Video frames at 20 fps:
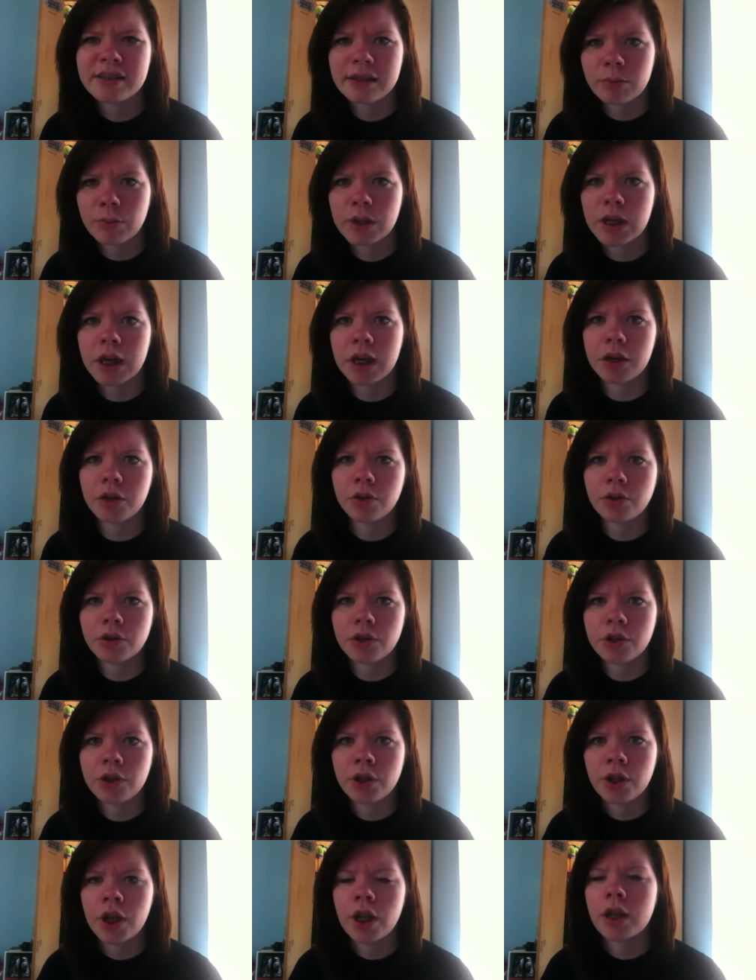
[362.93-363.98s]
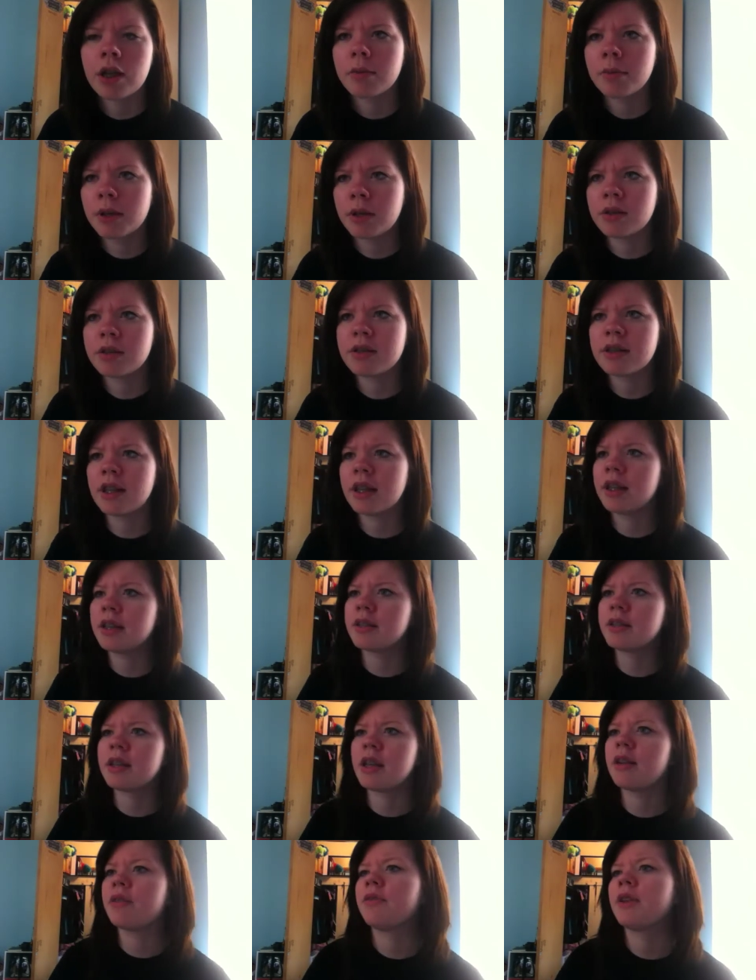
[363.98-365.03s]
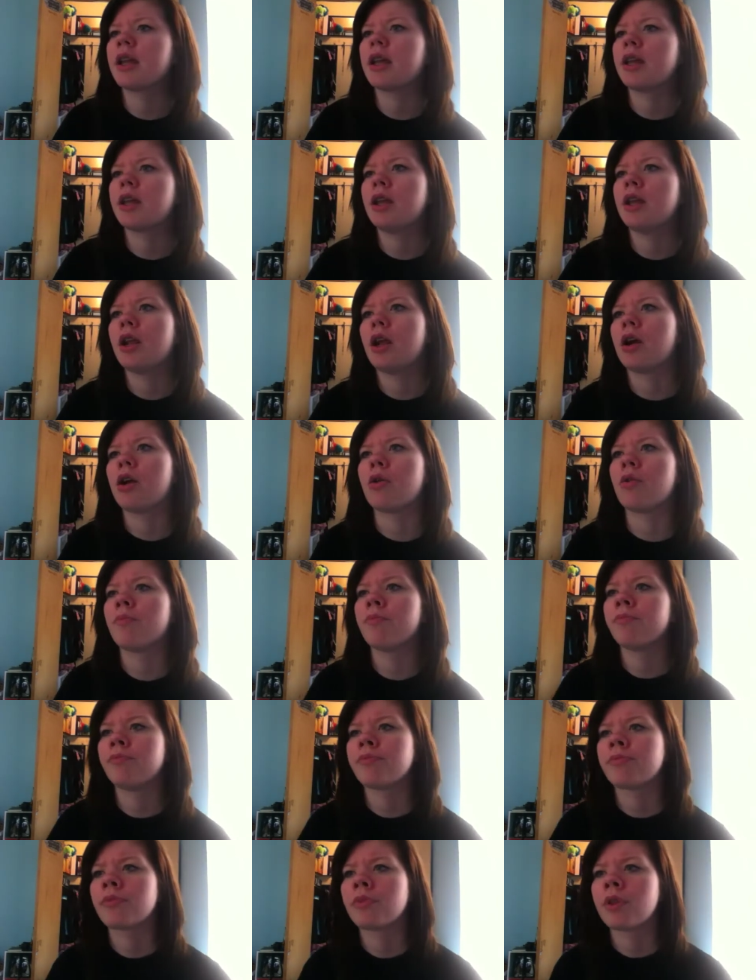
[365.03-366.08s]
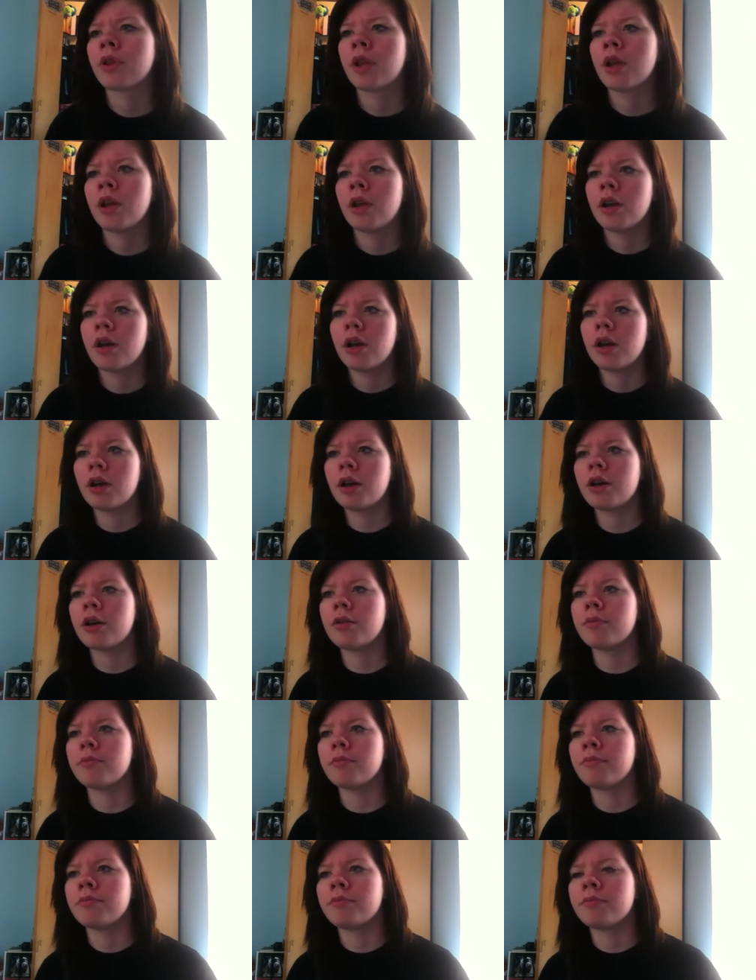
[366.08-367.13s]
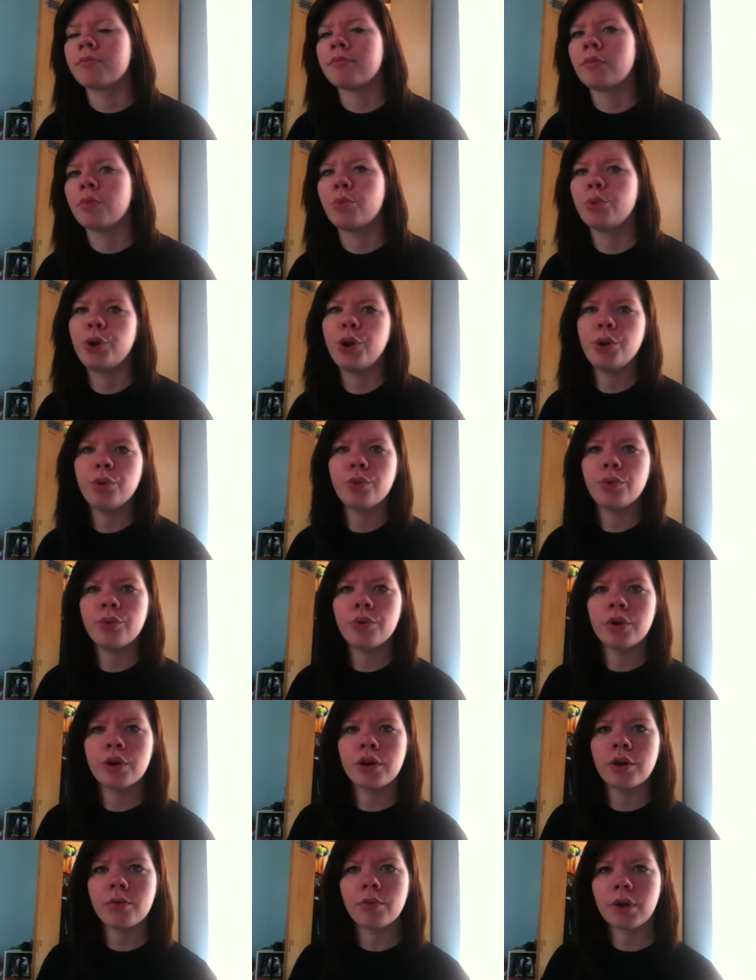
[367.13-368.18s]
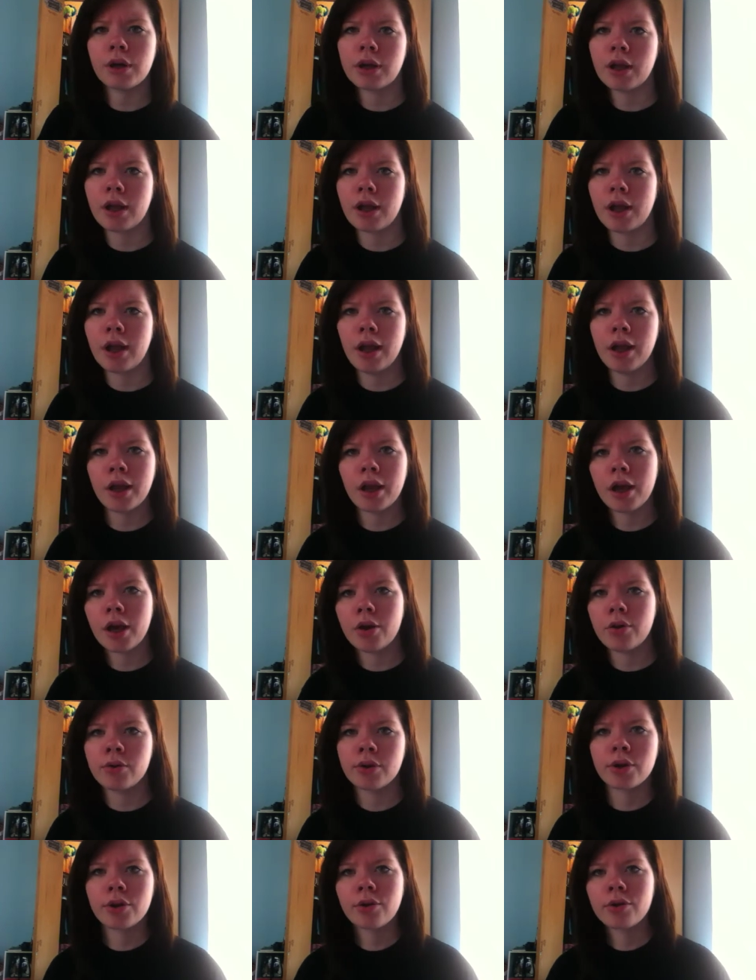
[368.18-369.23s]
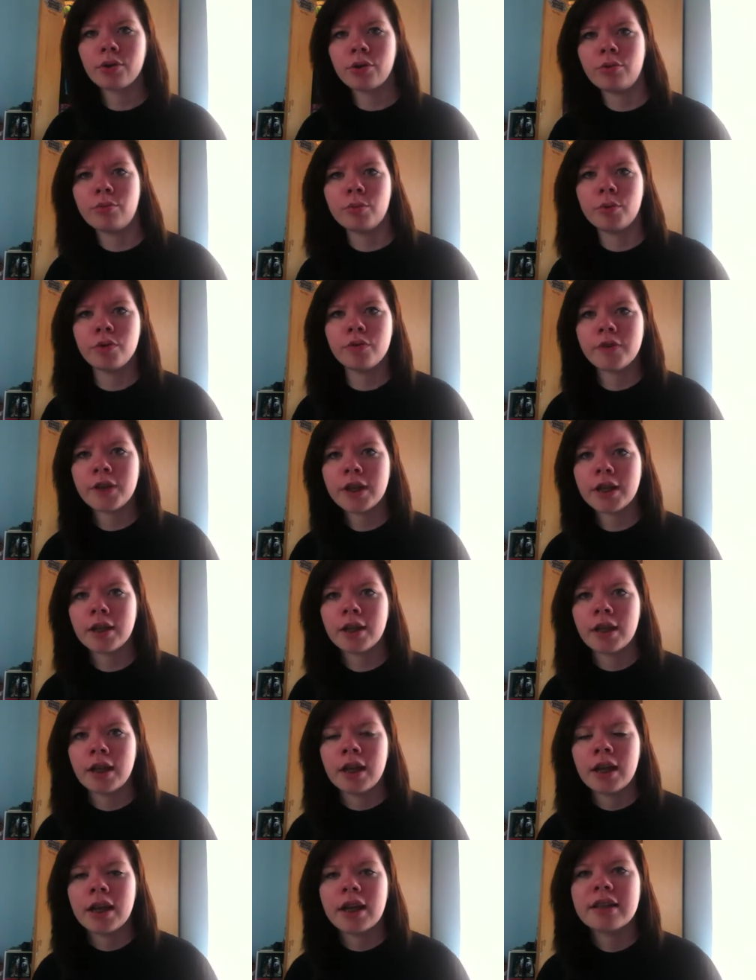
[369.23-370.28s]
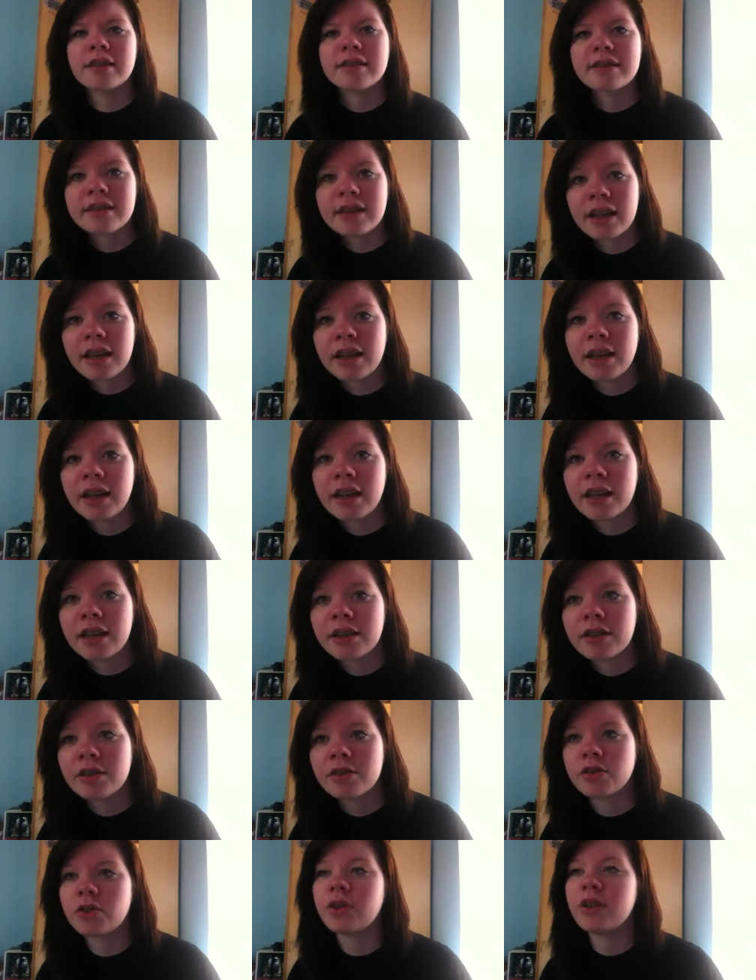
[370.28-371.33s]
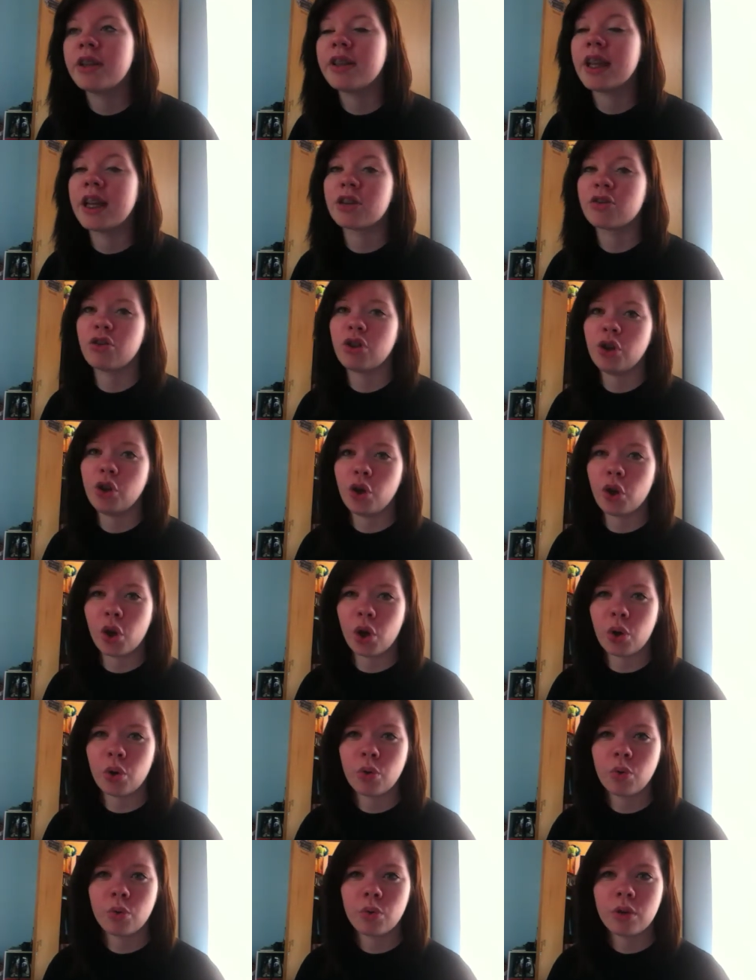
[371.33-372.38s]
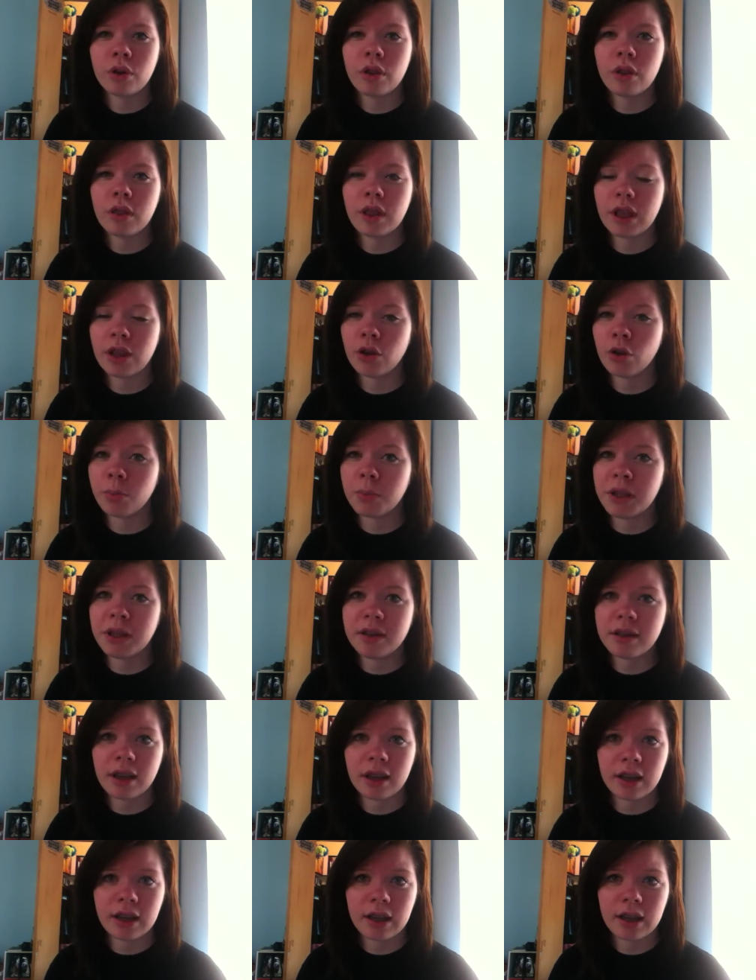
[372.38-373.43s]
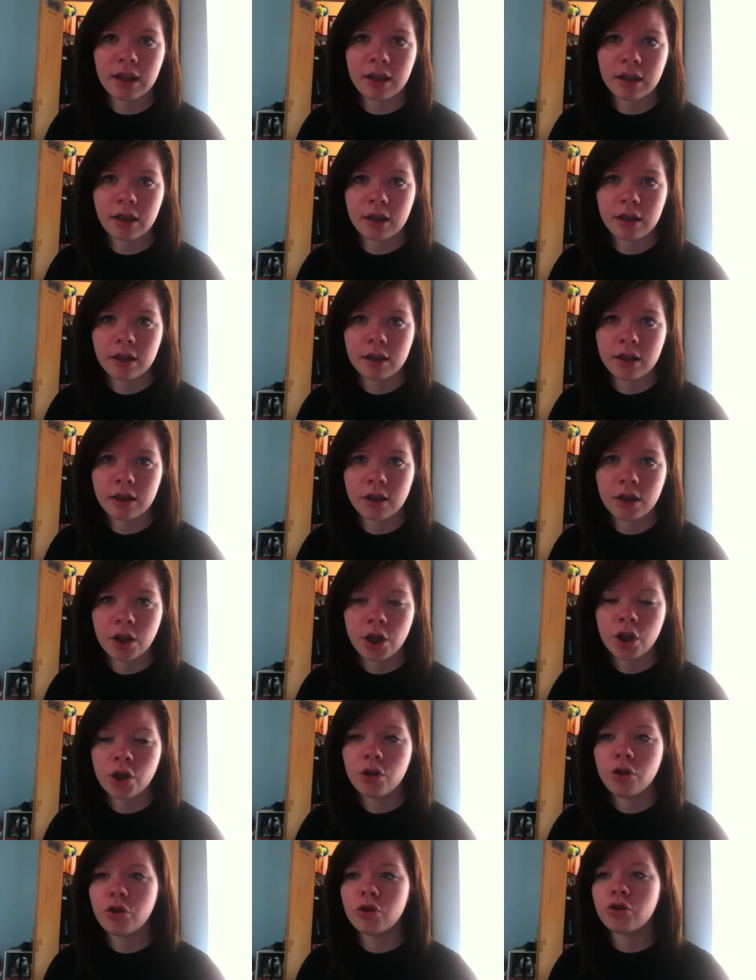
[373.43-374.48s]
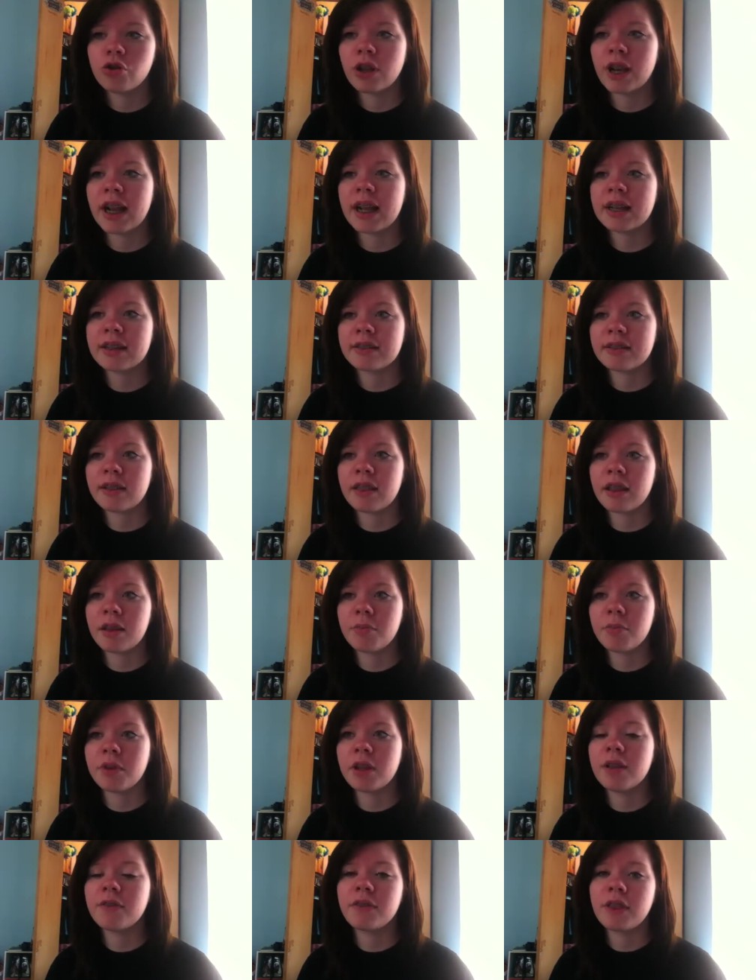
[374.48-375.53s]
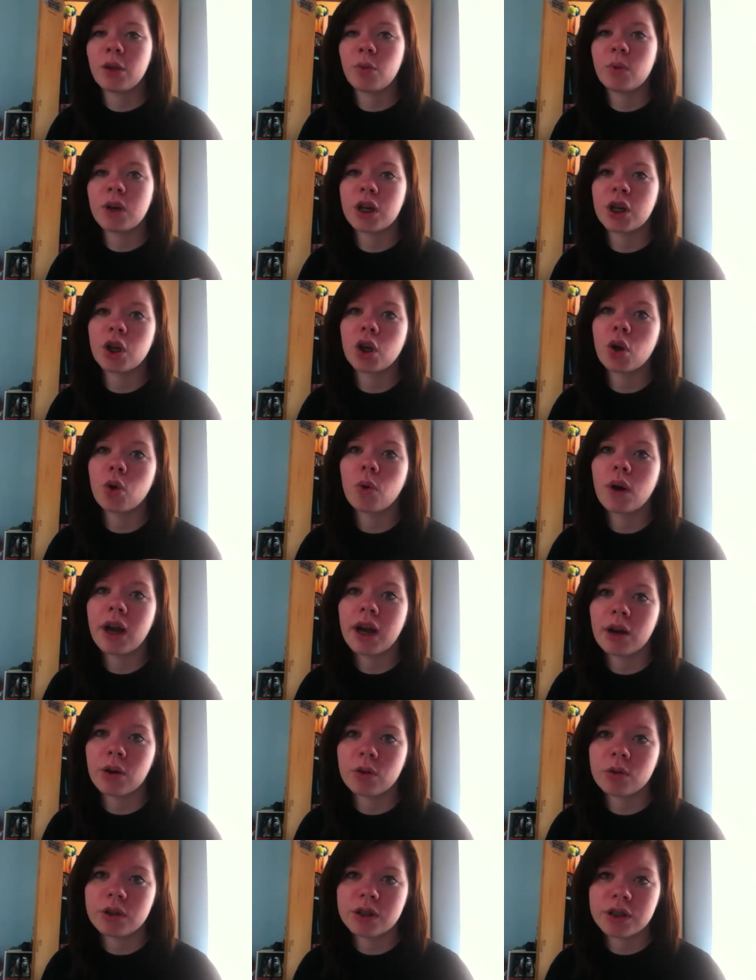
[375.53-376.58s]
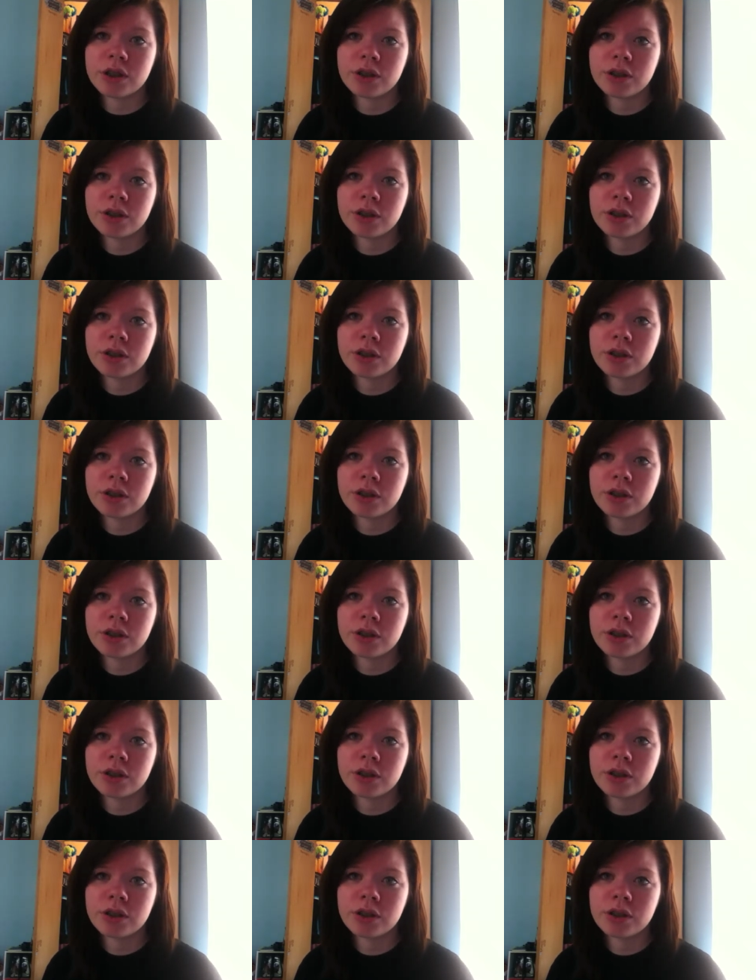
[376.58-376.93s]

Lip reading: someone out, come out and say it instead of, like, you know, would you want to hang out or go to a movie? Instead, so then they actually know that you'll be dating, you should ask them if they want to go out.